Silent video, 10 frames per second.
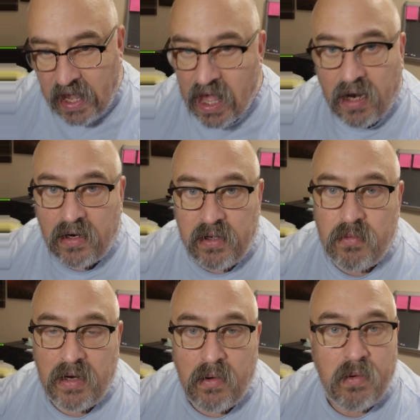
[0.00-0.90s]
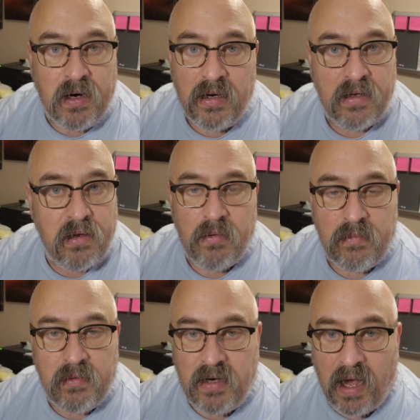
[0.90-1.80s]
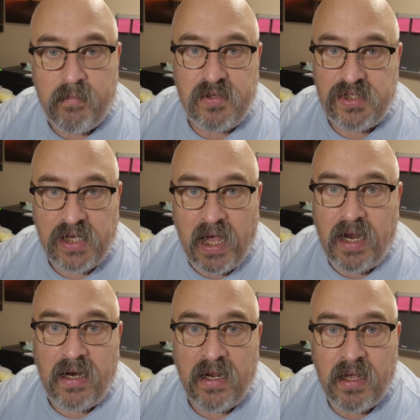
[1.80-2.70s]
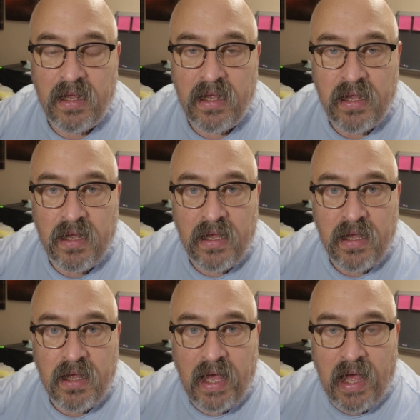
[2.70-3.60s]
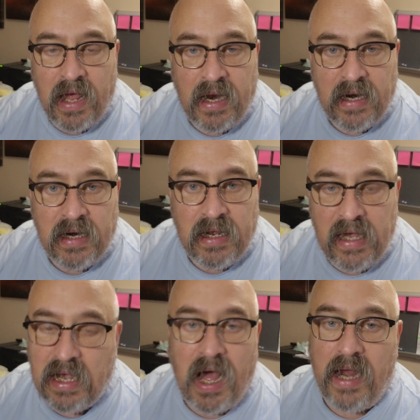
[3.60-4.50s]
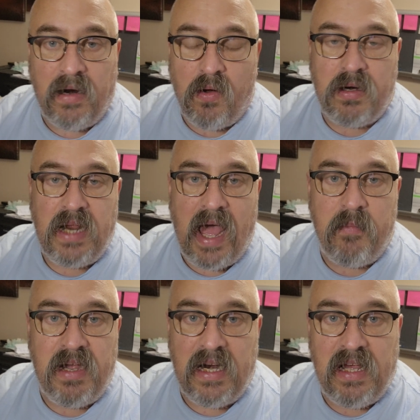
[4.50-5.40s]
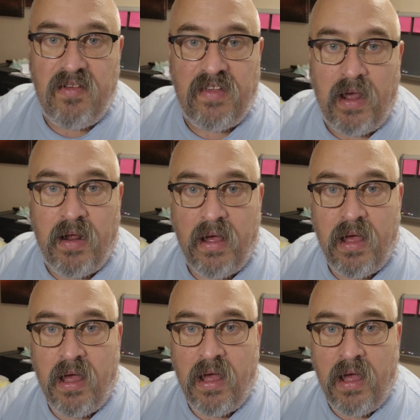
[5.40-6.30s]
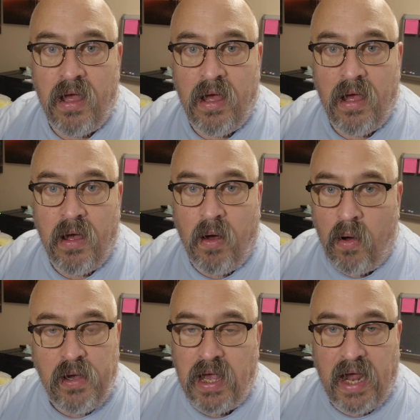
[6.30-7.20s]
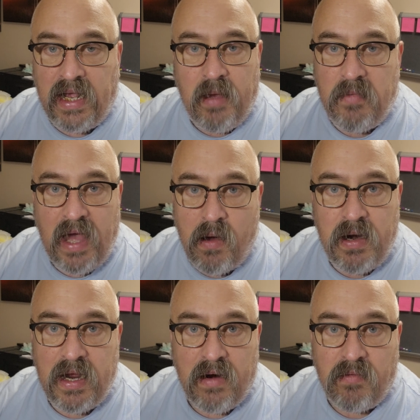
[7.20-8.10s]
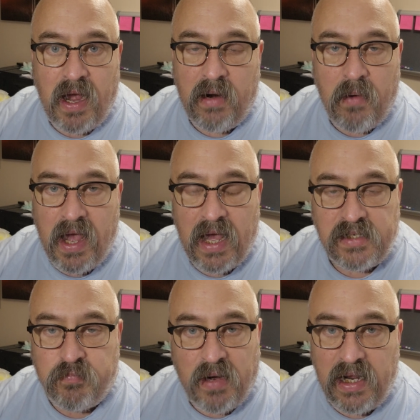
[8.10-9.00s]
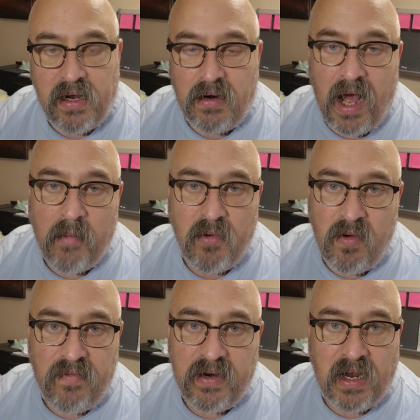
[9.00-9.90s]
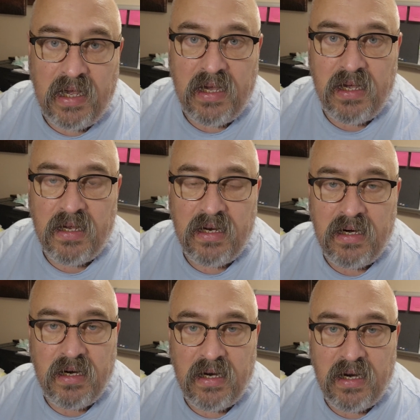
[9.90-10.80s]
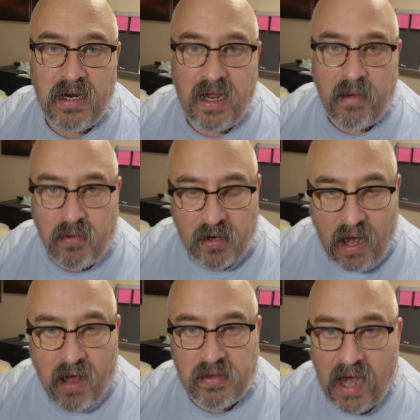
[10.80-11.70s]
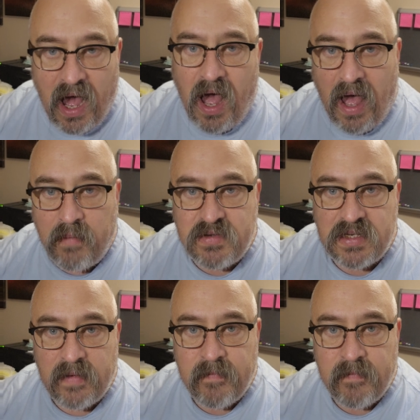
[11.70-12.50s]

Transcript: hell are you doing, you dumb shit? And he kind of looked at me and he said, oh, you got to get me out of here right away. I said, buddy, you're not moving. Like, I'm going to call the cops.